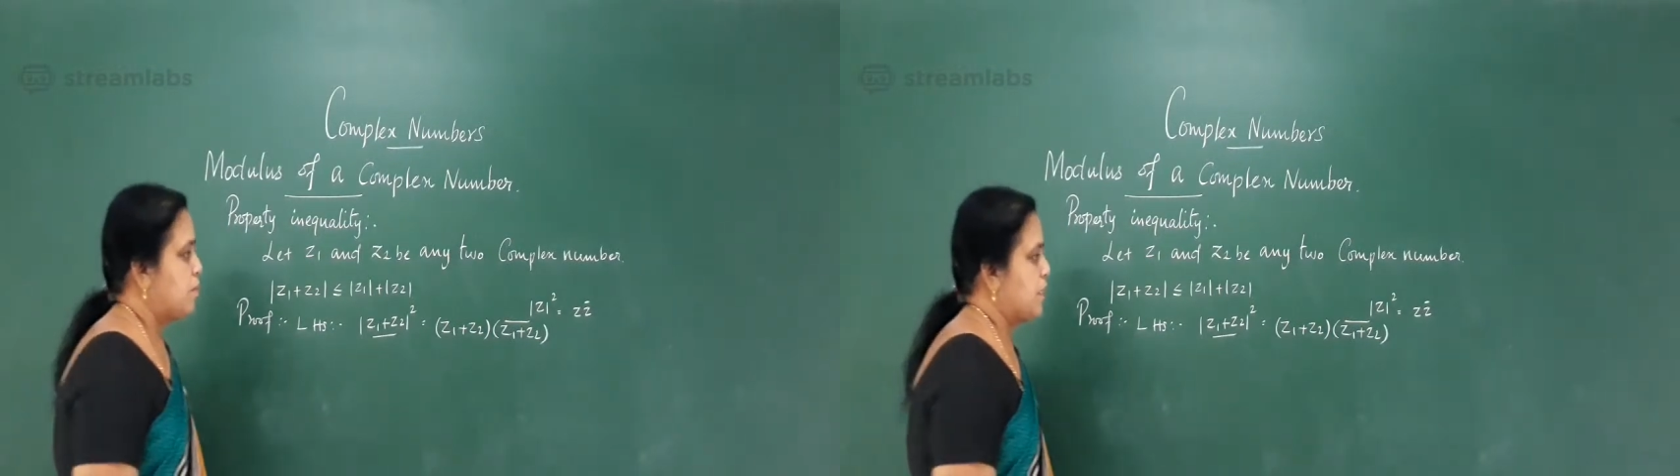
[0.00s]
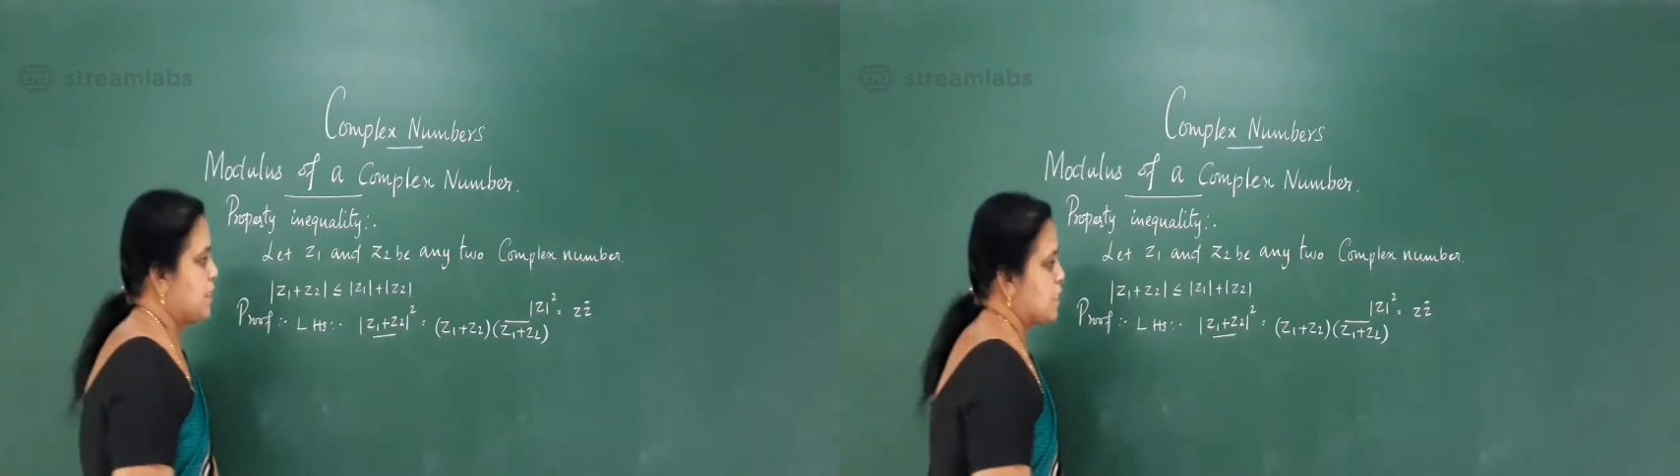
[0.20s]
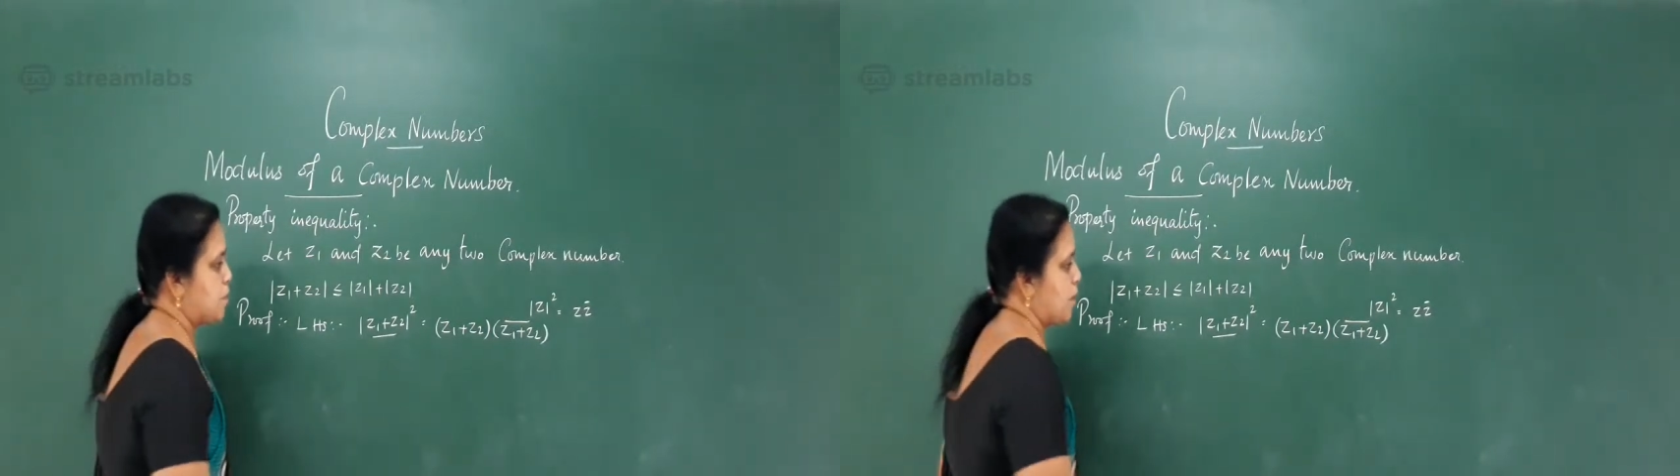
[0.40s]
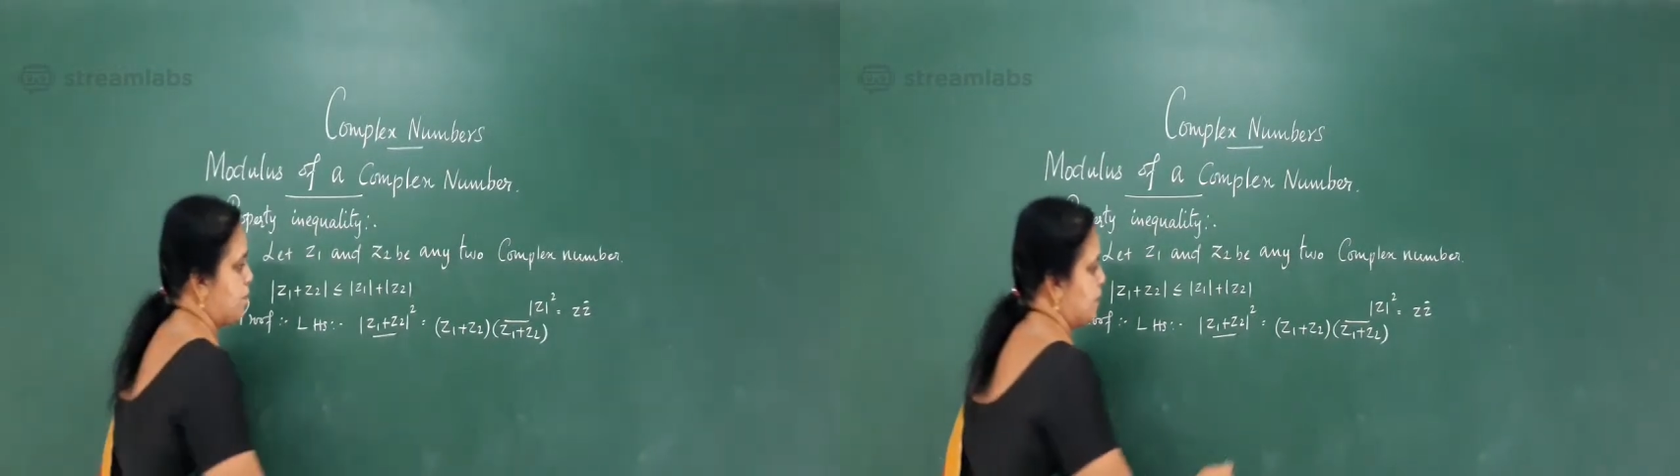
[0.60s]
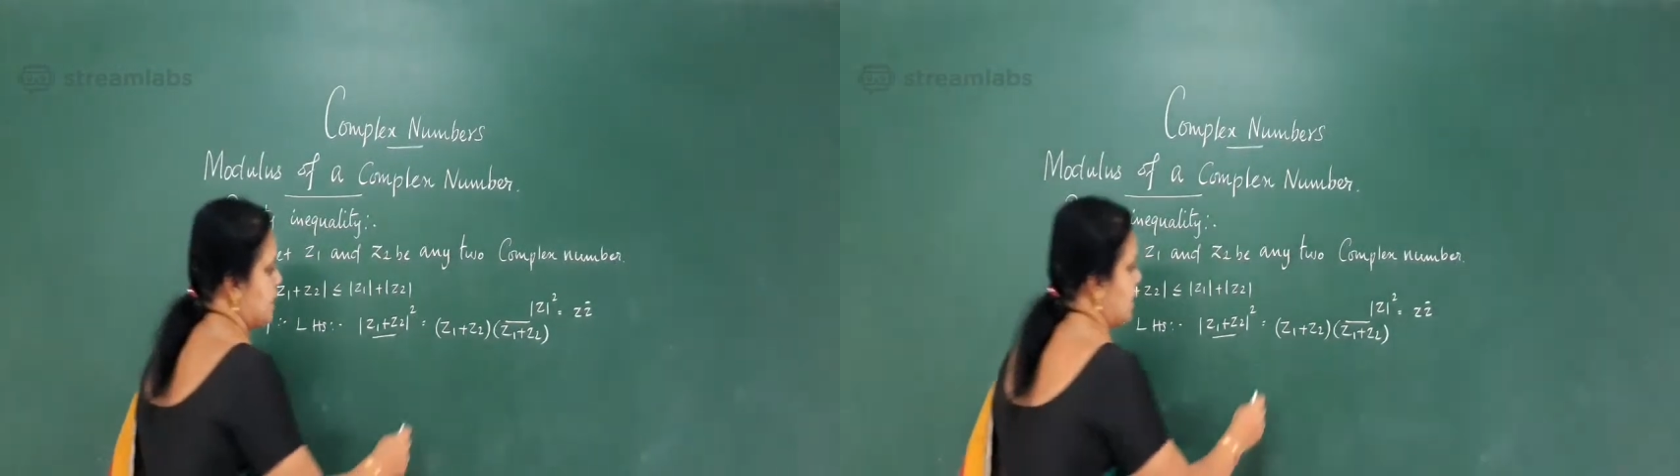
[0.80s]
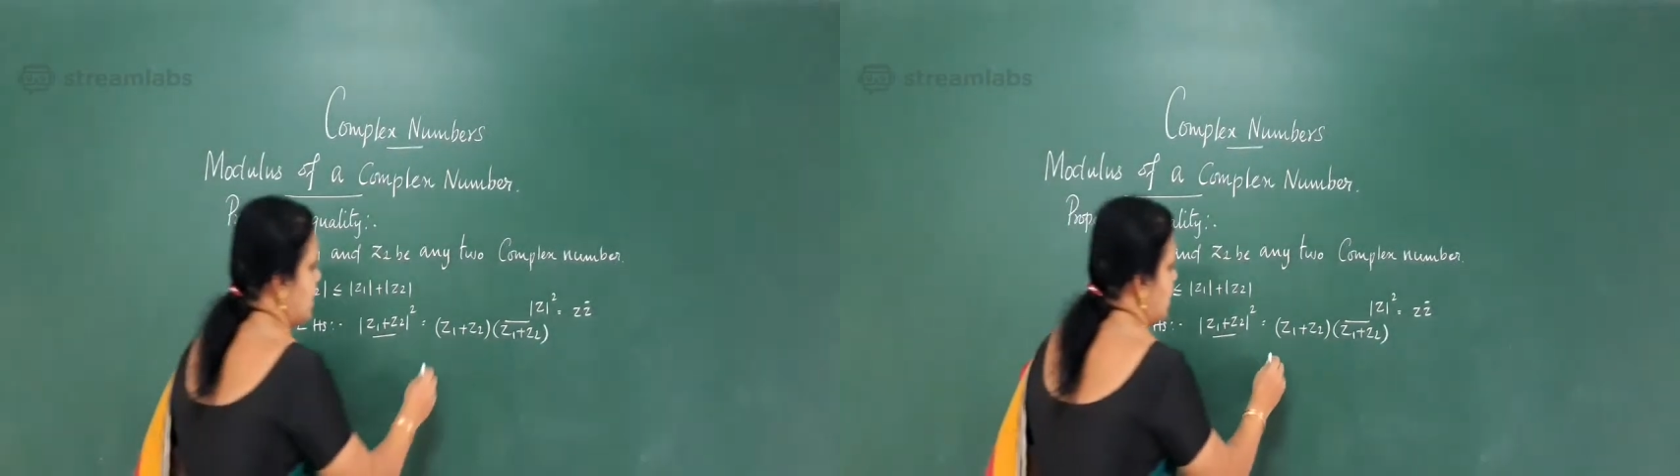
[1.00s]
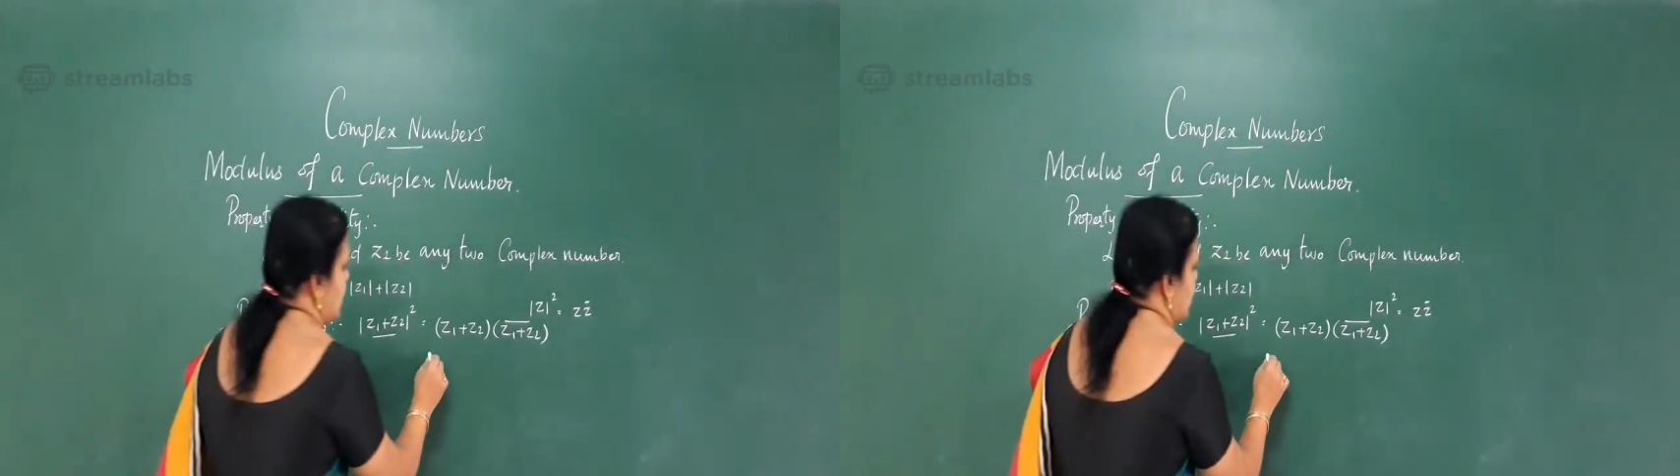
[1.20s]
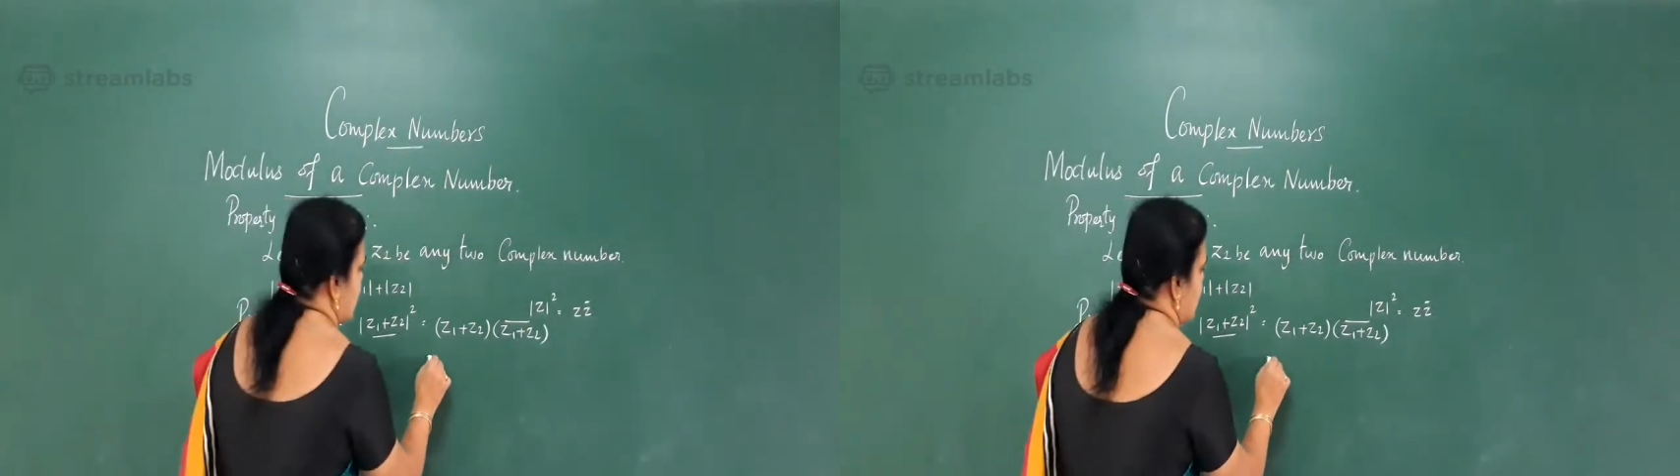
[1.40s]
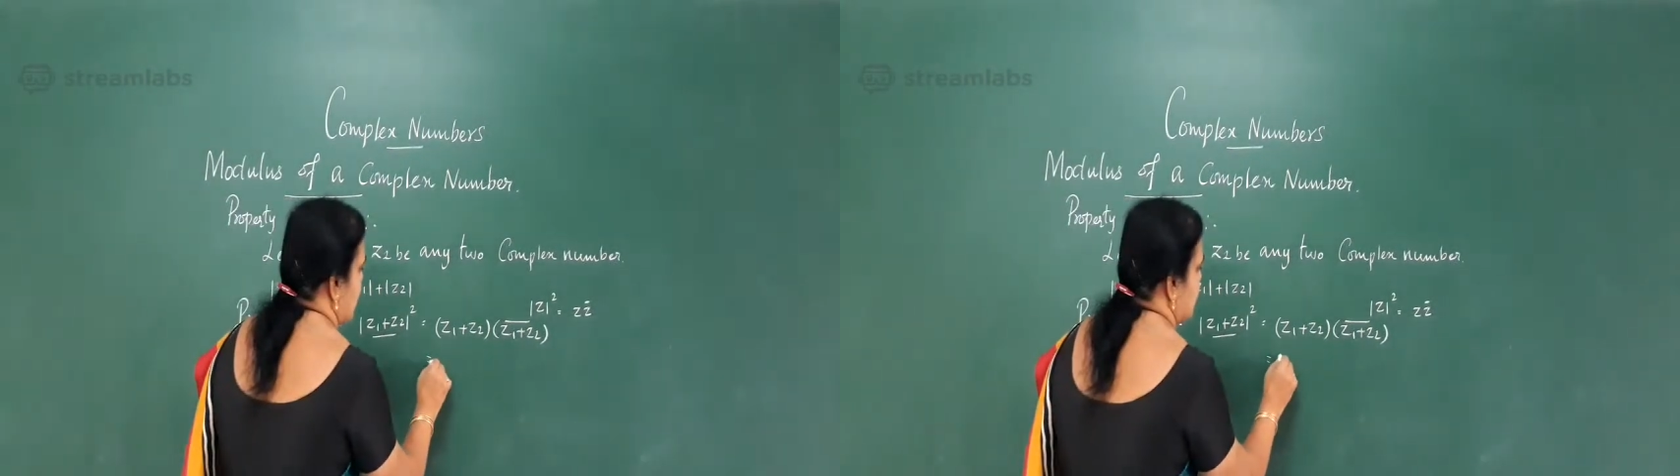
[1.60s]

by this property. Now